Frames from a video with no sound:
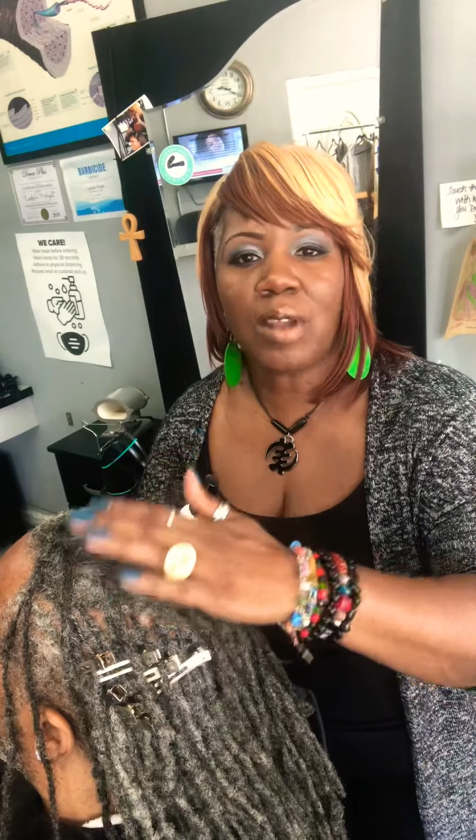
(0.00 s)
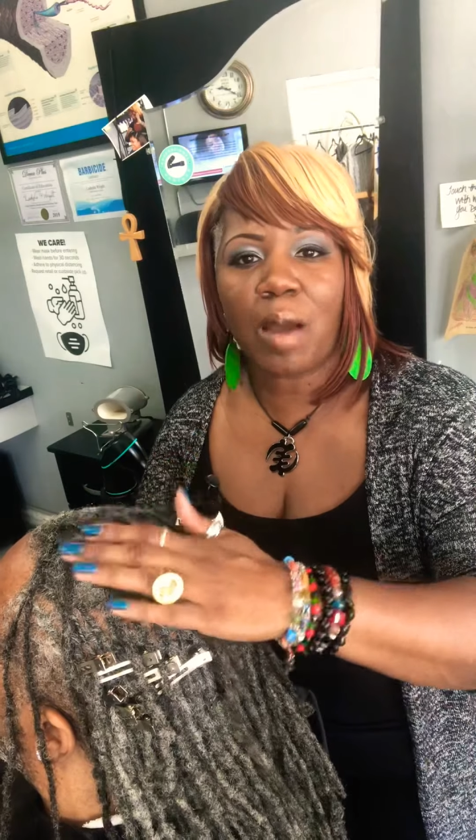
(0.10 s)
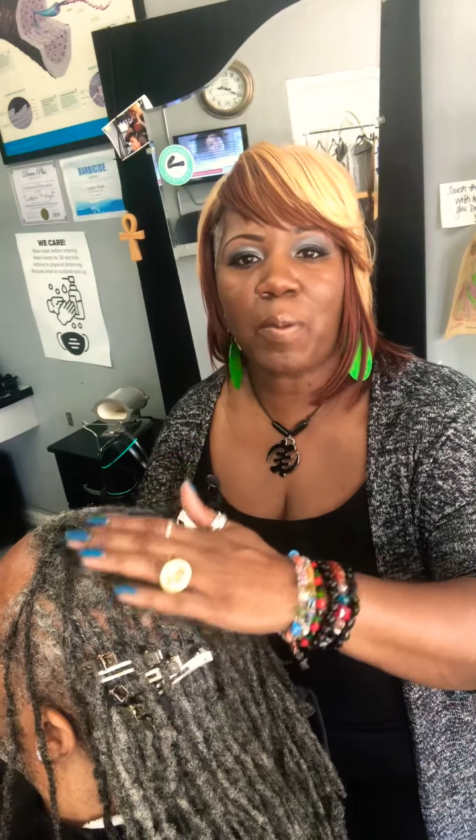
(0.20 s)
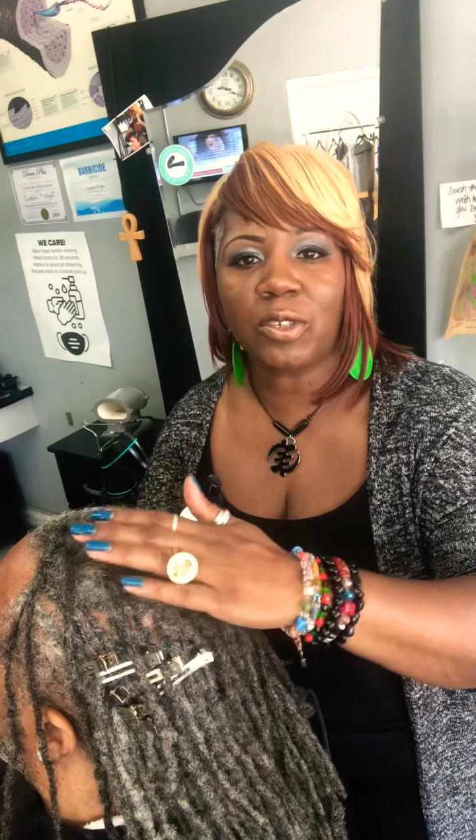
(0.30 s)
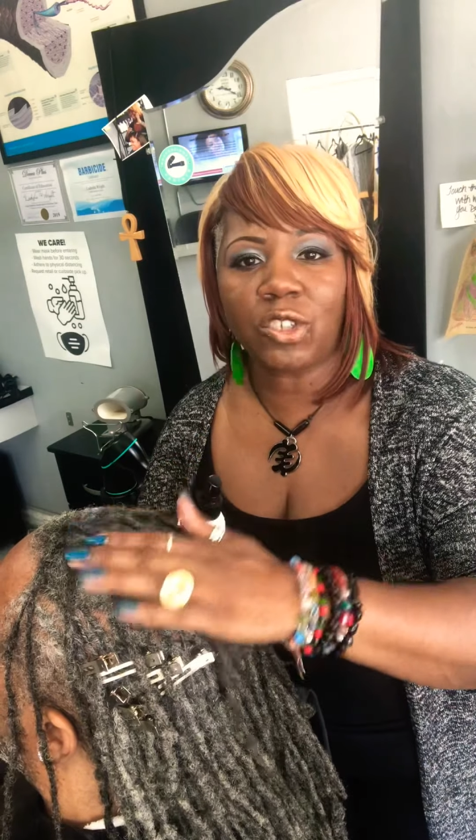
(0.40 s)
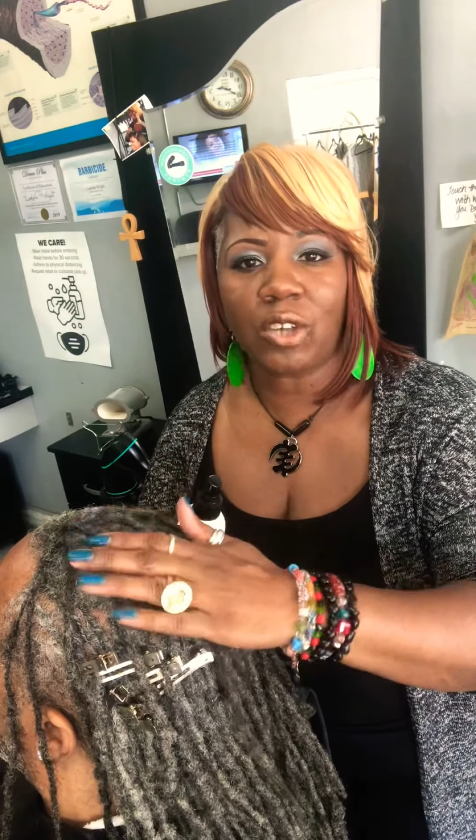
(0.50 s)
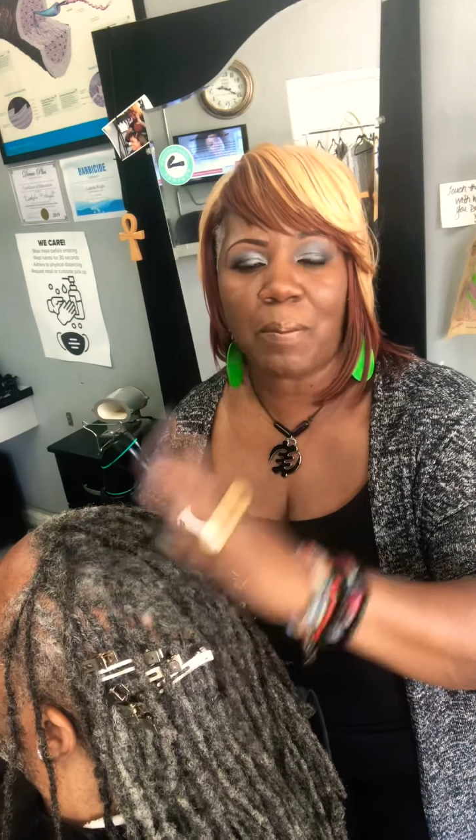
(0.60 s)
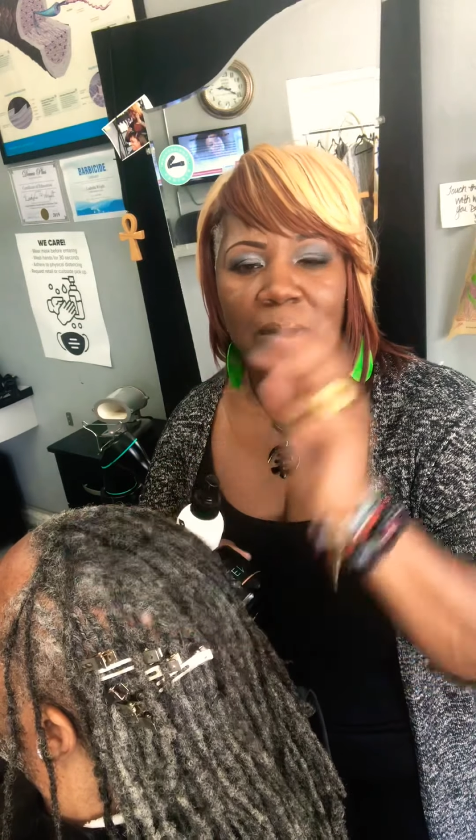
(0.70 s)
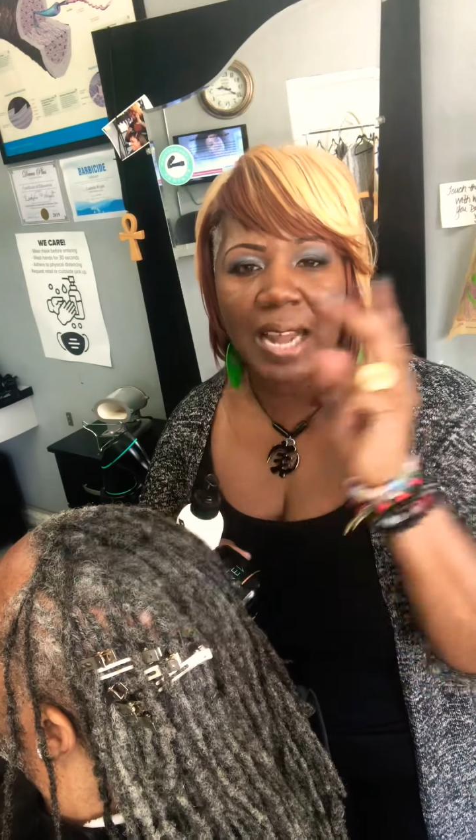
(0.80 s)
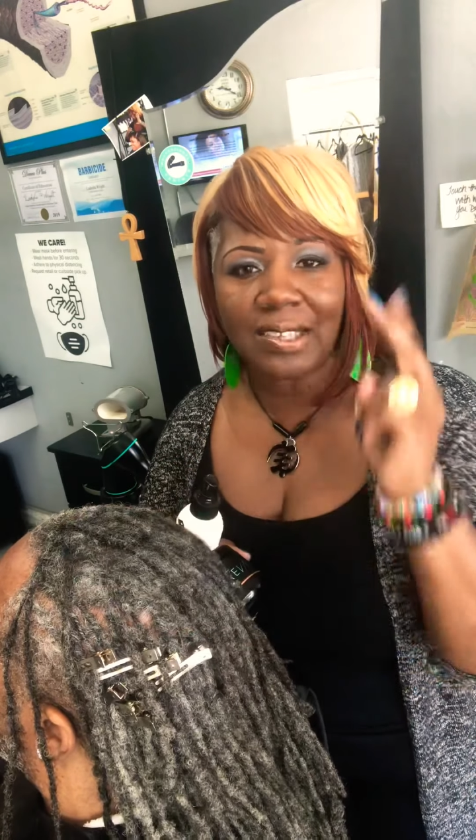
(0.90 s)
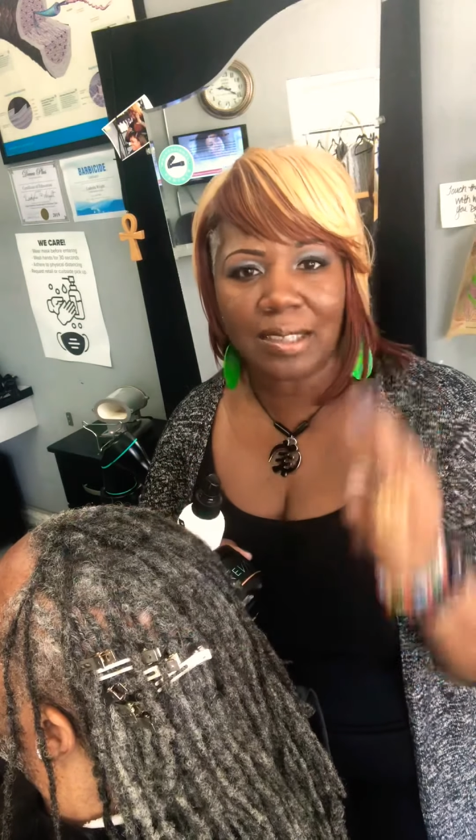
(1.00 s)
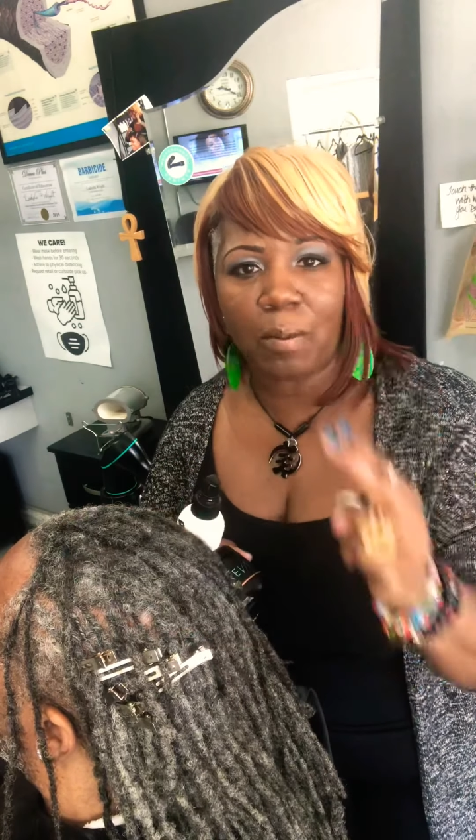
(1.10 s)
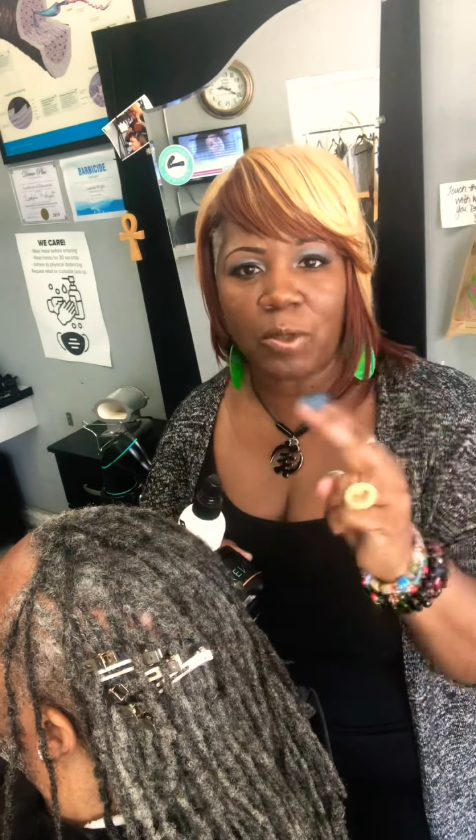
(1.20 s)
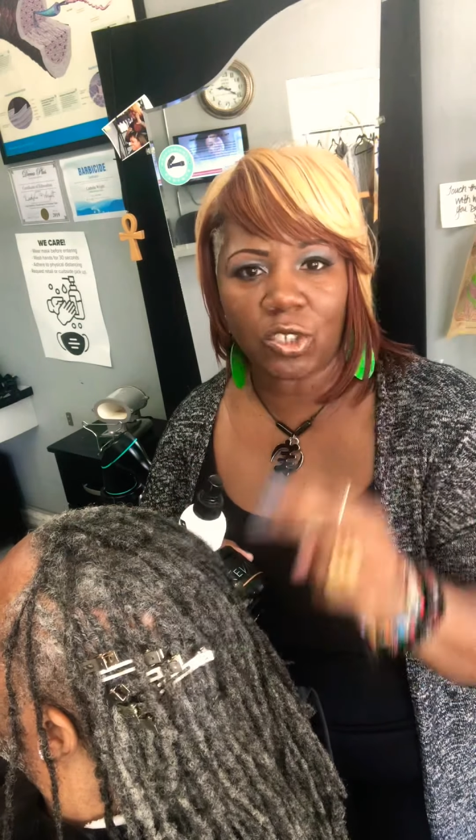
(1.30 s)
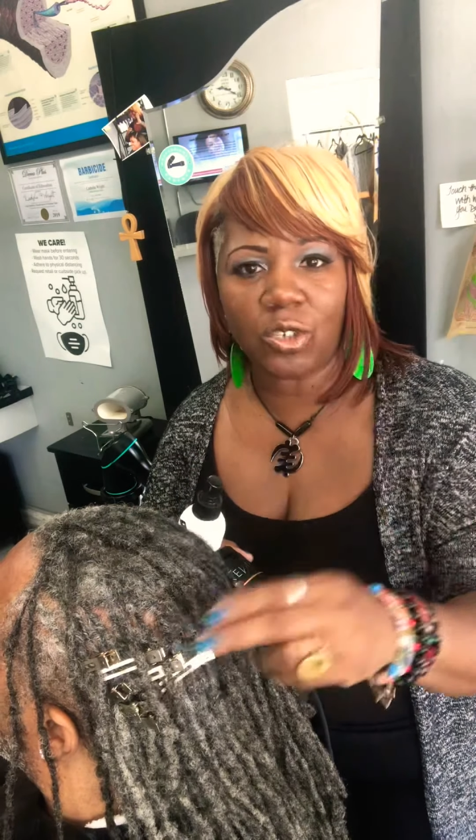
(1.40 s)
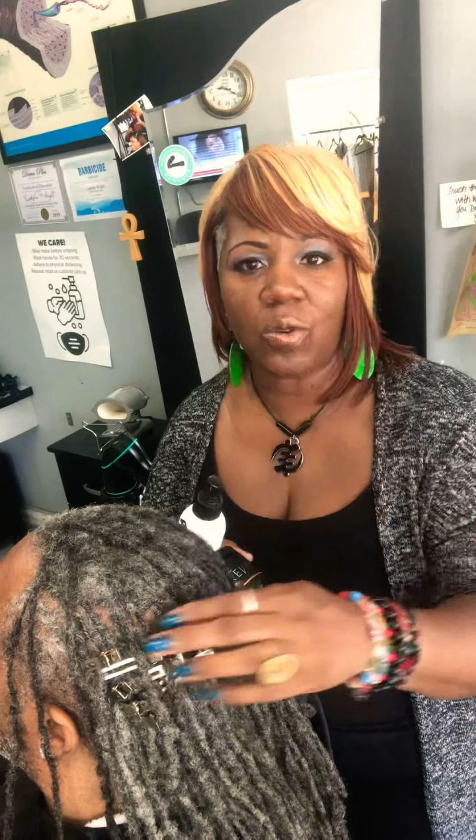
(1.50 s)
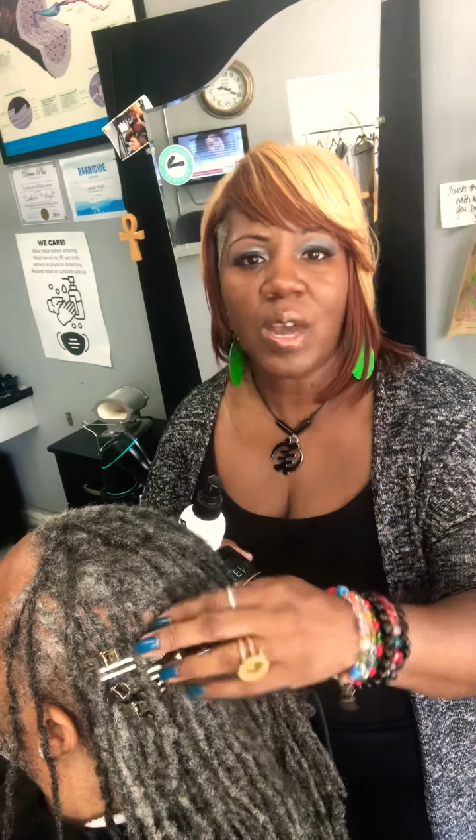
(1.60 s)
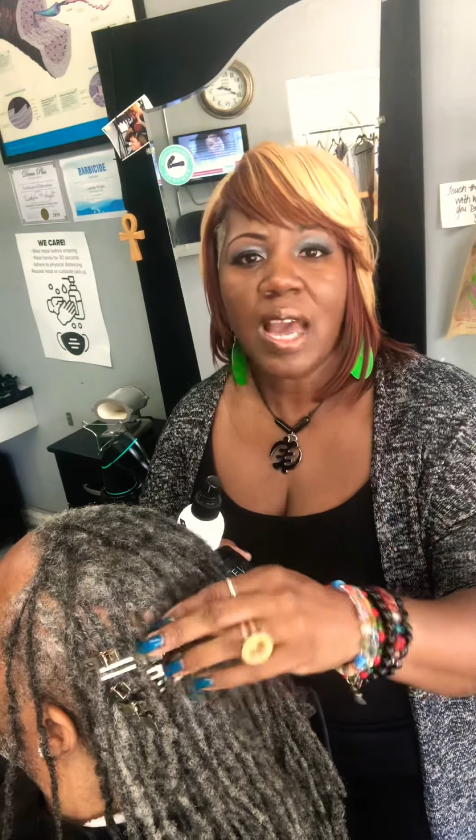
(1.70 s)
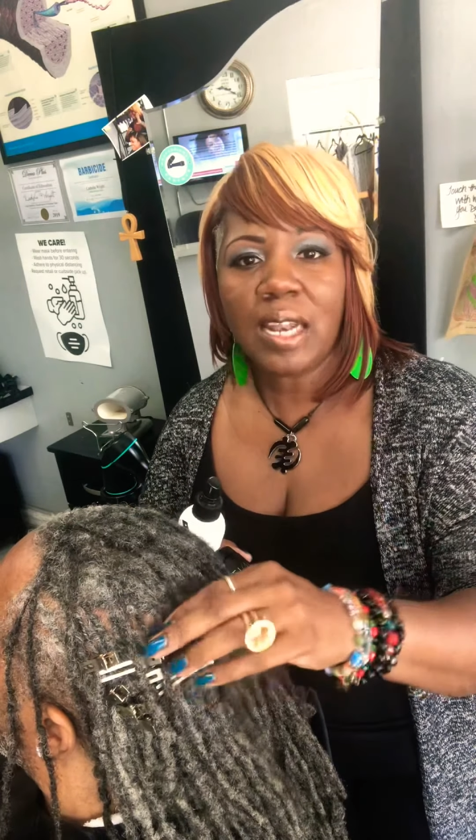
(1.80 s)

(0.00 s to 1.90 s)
that's number two.